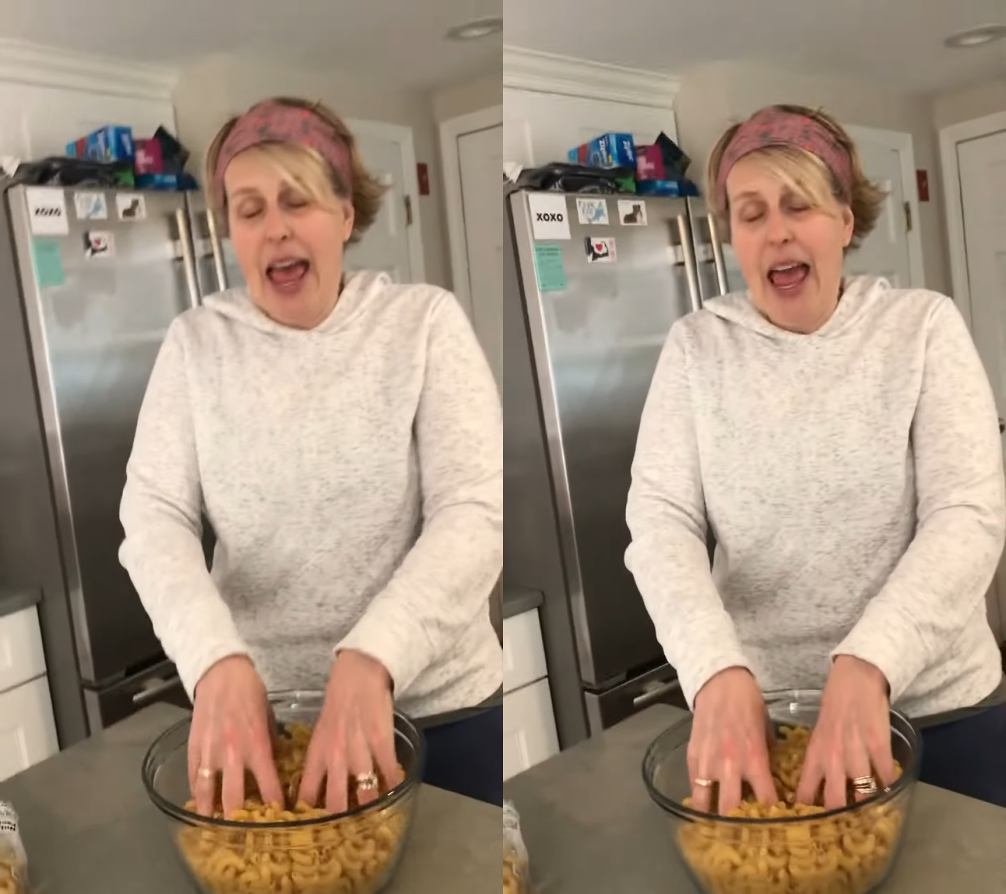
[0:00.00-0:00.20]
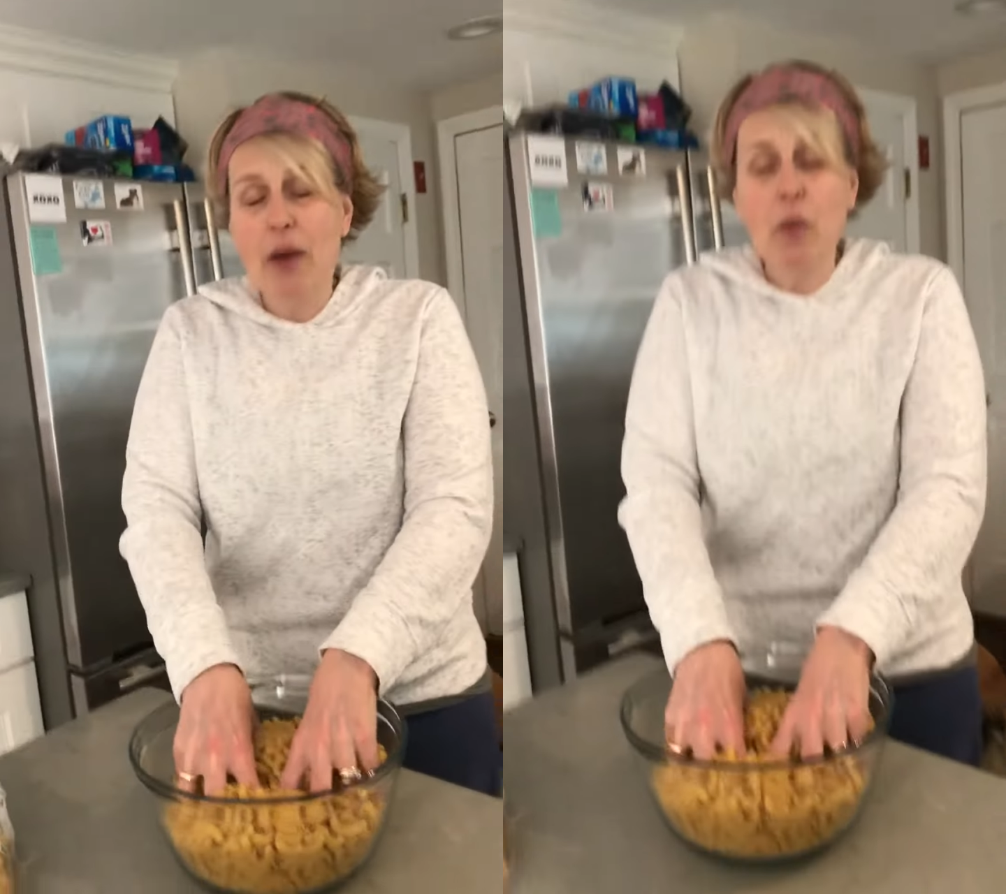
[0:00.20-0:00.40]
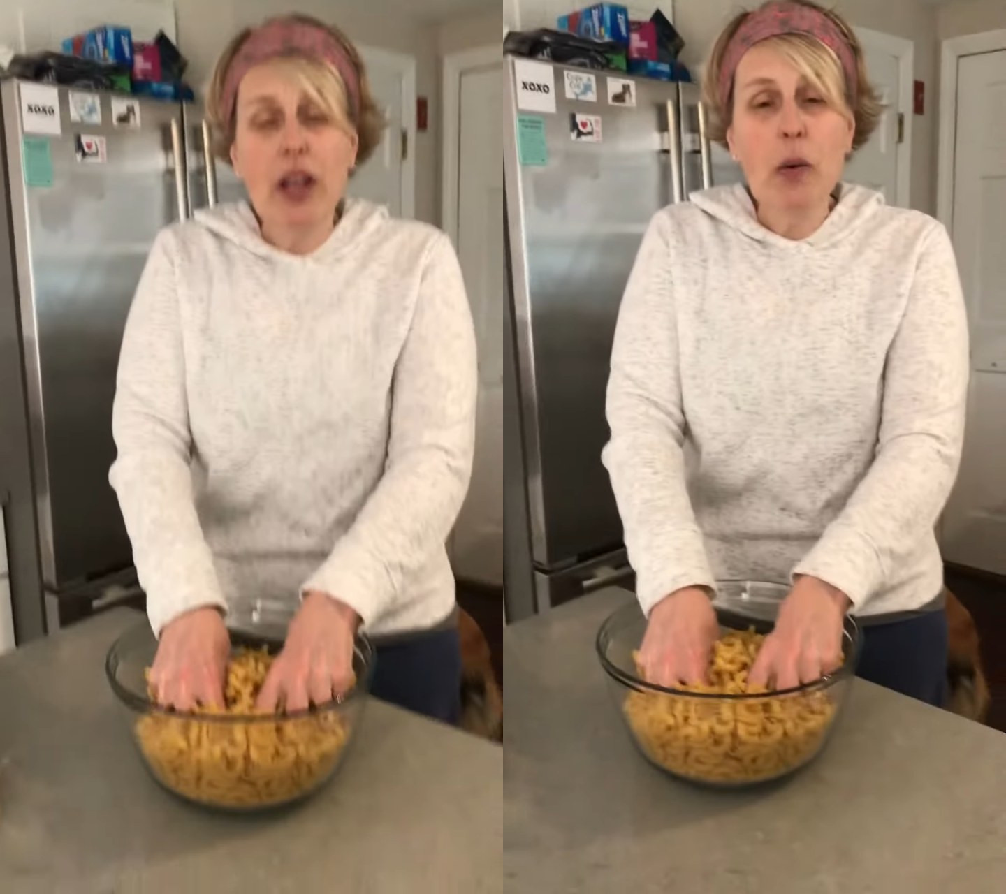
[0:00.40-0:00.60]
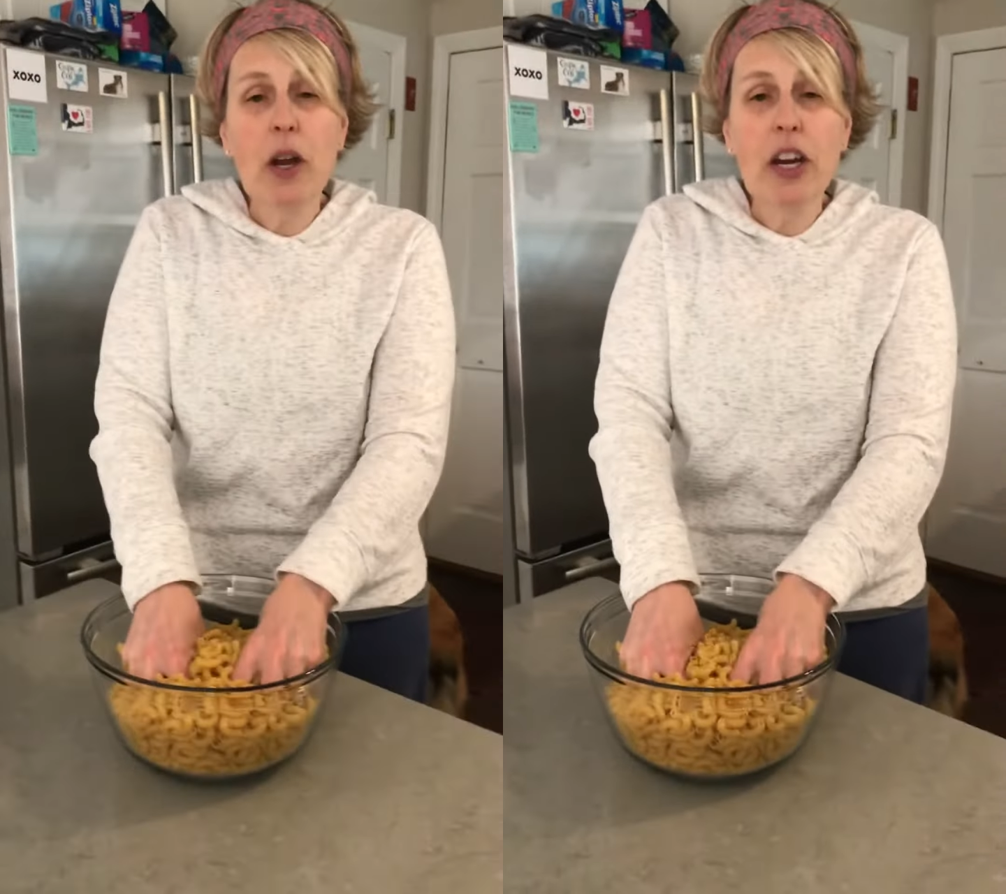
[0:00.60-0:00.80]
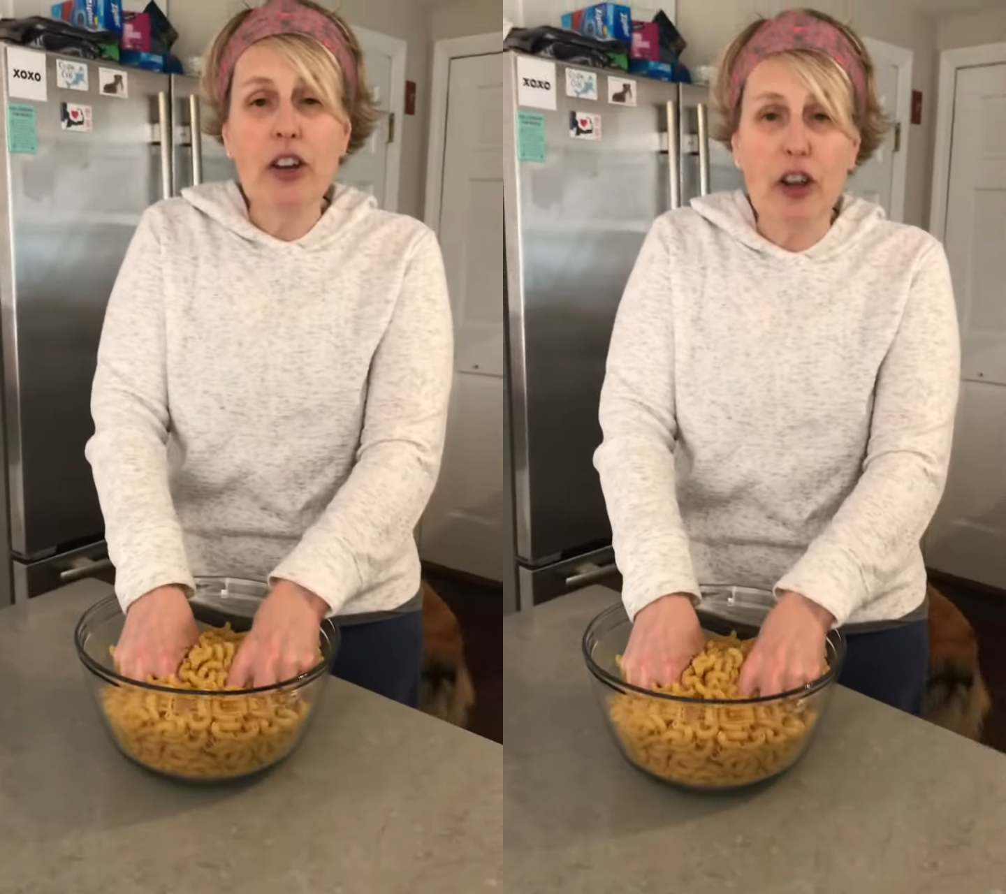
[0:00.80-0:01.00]
And what you
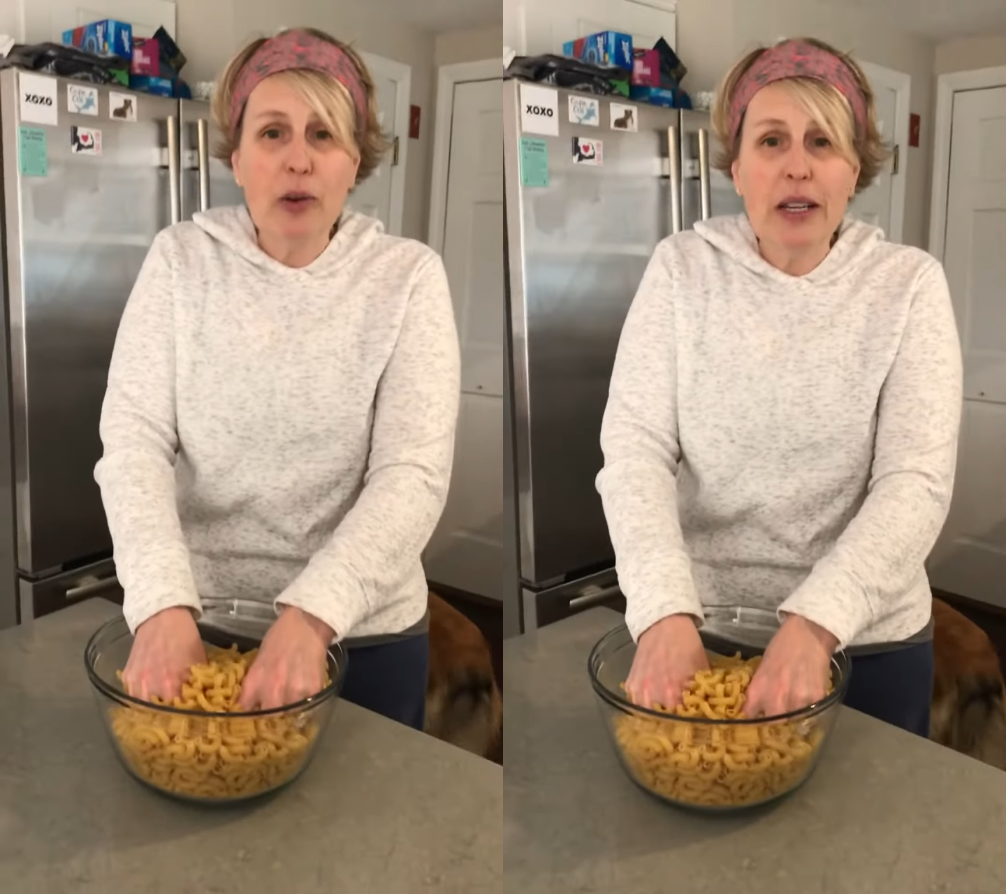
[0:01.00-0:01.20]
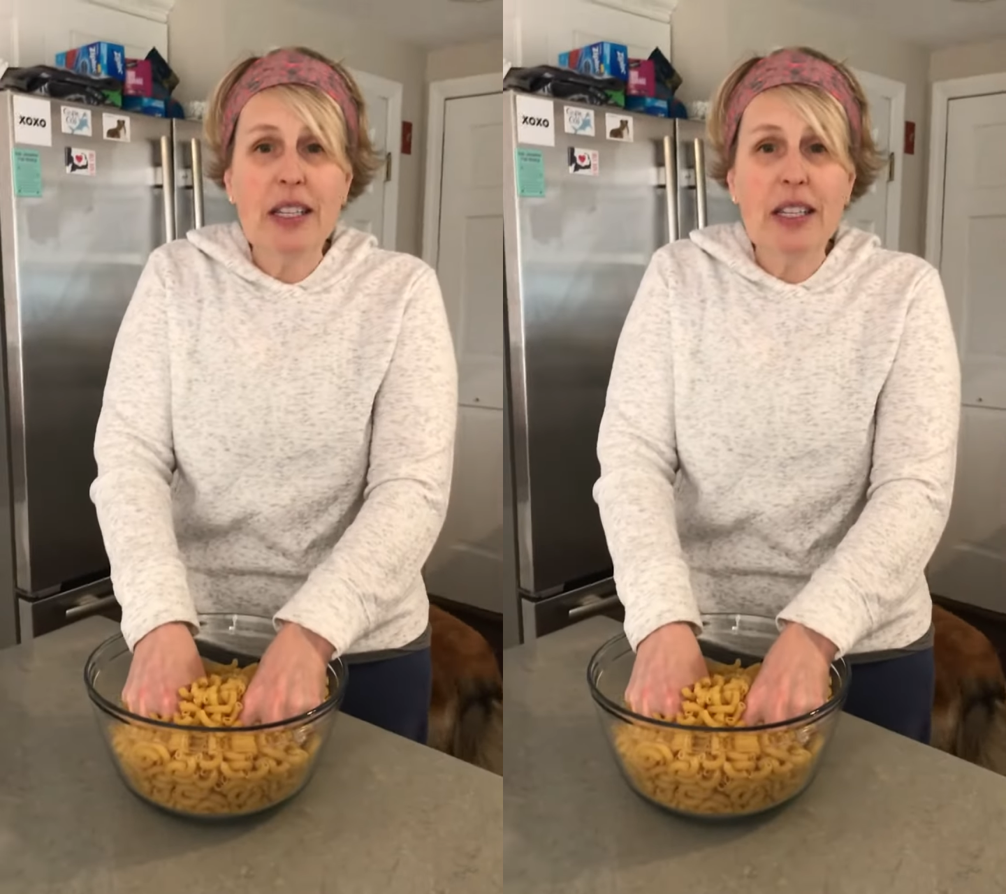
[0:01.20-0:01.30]
want to do is